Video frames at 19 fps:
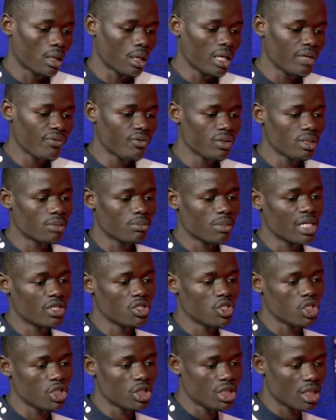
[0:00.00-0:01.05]
life is
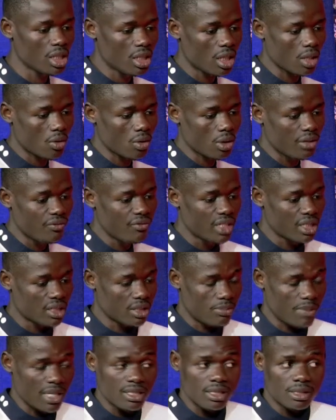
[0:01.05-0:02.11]
much easier in a co-living
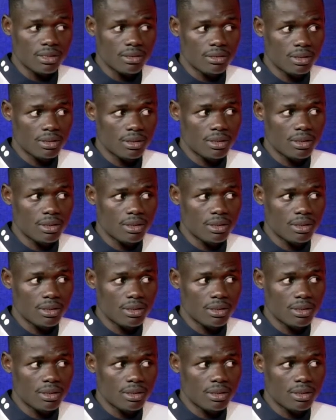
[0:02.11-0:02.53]
space.